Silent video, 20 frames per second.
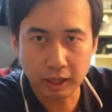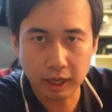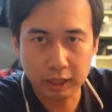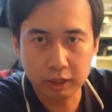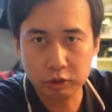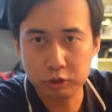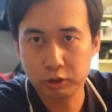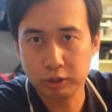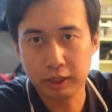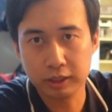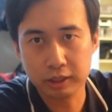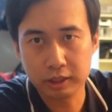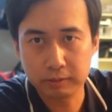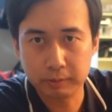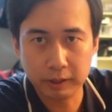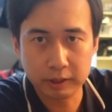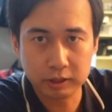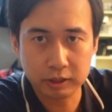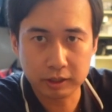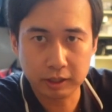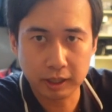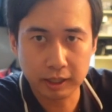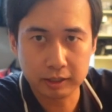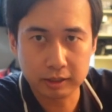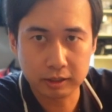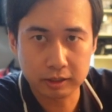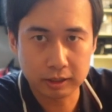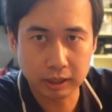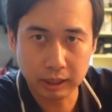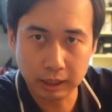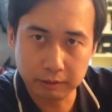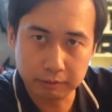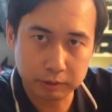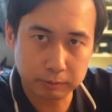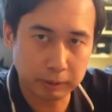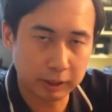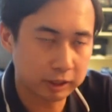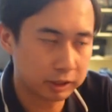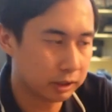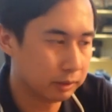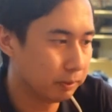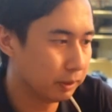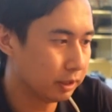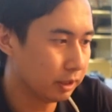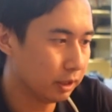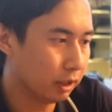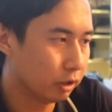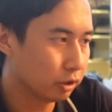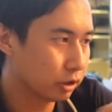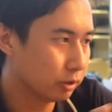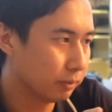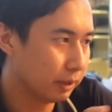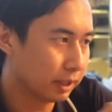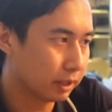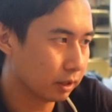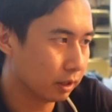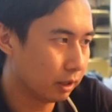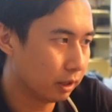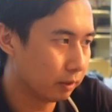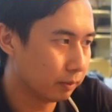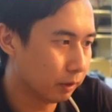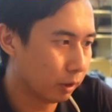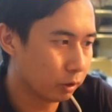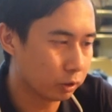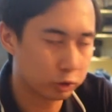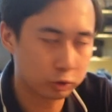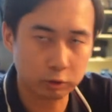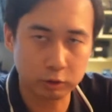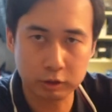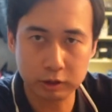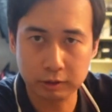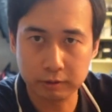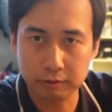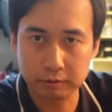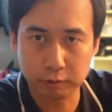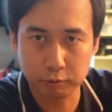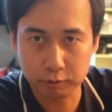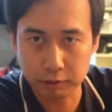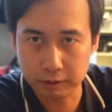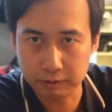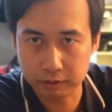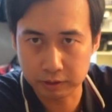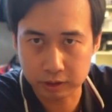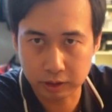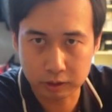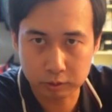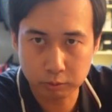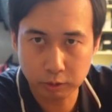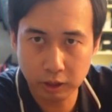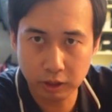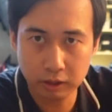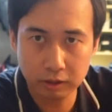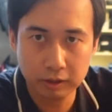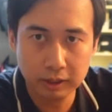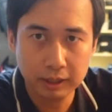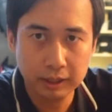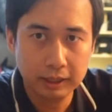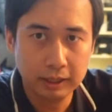I usually get the spicy kinds because I love spicy, but they also make all sorts of different flavors as well.